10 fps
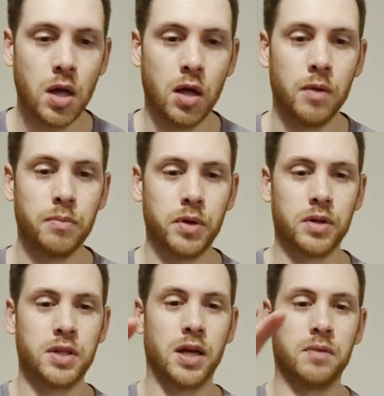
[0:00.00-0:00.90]

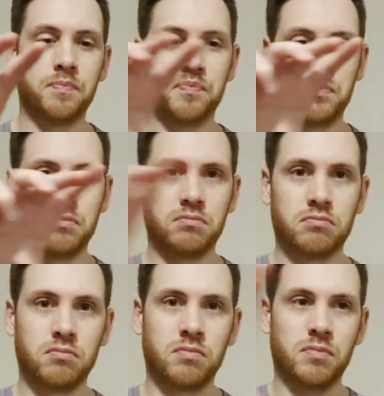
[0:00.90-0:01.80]
But yeah,
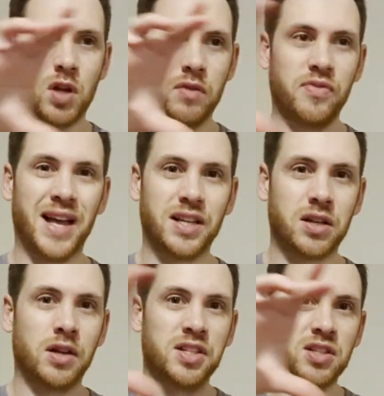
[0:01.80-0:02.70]
kind of that
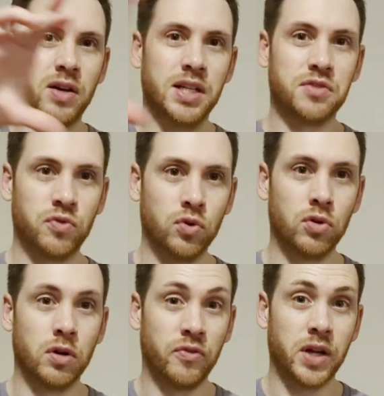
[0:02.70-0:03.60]
kind of size
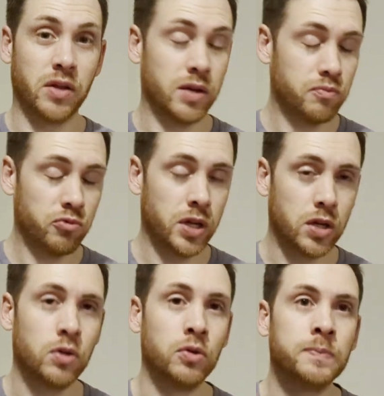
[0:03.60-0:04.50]
for a figure. They're
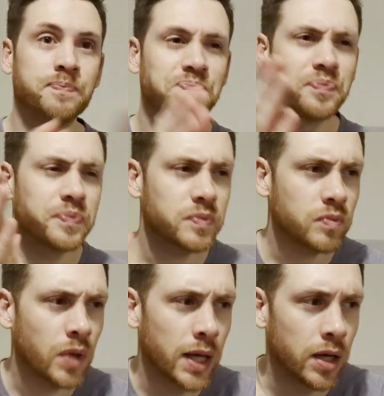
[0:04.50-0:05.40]
really cool.
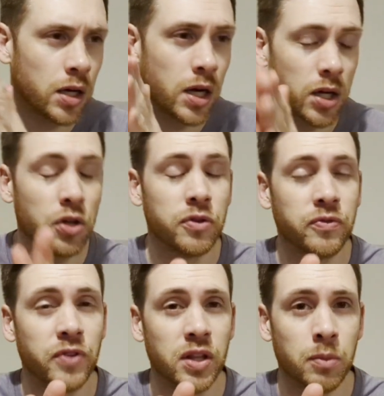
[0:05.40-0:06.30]
I could
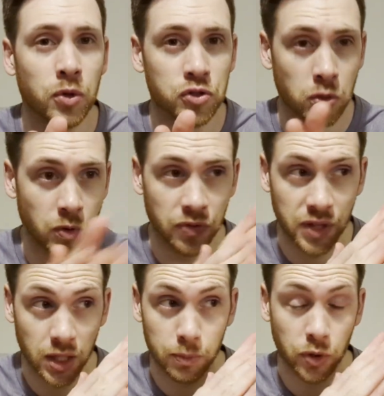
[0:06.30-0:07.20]
fit them on top of
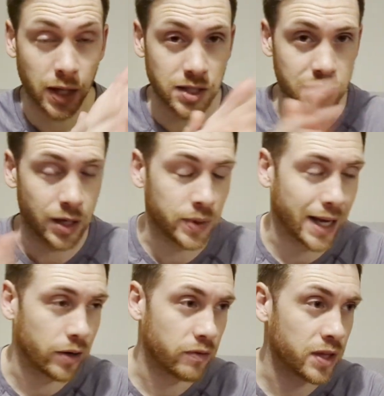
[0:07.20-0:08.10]
the bookcases that we
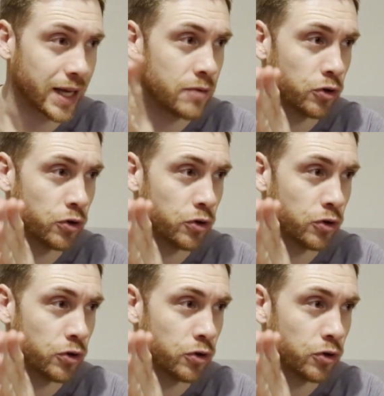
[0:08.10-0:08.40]
now have in the game